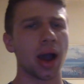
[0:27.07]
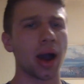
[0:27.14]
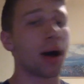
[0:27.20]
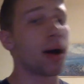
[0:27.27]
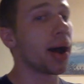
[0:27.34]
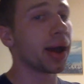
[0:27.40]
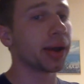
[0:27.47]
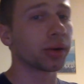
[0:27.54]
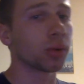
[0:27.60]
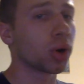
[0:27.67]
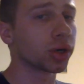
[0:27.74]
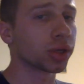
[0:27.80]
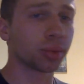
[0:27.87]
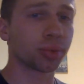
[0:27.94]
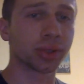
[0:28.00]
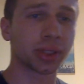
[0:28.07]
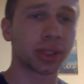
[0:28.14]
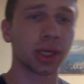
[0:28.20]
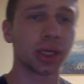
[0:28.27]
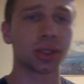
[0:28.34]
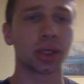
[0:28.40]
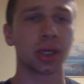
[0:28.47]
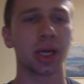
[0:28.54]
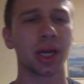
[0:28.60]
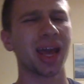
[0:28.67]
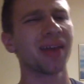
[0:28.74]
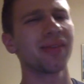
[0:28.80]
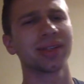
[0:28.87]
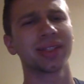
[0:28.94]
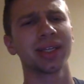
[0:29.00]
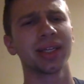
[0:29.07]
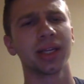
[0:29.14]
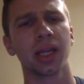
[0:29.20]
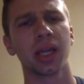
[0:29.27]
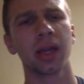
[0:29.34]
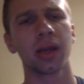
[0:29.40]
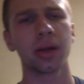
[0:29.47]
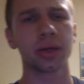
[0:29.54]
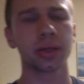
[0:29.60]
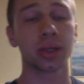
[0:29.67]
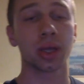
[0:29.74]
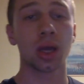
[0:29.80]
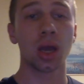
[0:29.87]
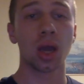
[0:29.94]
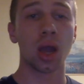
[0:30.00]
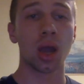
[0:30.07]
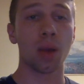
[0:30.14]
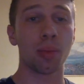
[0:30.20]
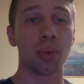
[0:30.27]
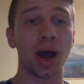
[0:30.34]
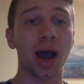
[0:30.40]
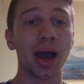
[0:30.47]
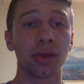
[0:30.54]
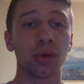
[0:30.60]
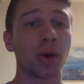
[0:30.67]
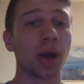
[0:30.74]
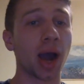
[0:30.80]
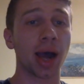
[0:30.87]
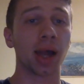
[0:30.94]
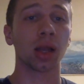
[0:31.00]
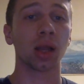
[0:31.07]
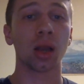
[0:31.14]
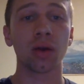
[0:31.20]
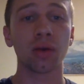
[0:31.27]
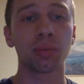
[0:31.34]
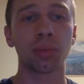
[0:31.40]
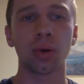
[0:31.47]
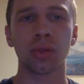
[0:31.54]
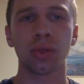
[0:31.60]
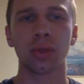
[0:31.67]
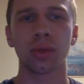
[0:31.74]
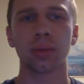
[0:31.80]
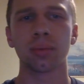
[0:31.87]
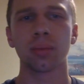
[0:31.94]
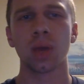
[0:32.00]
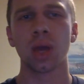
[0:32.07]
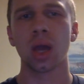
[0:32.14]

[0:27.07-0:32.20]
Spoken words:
I'll have to watch The Prestige again. I haven't seen in years. But either way, I loved both of them.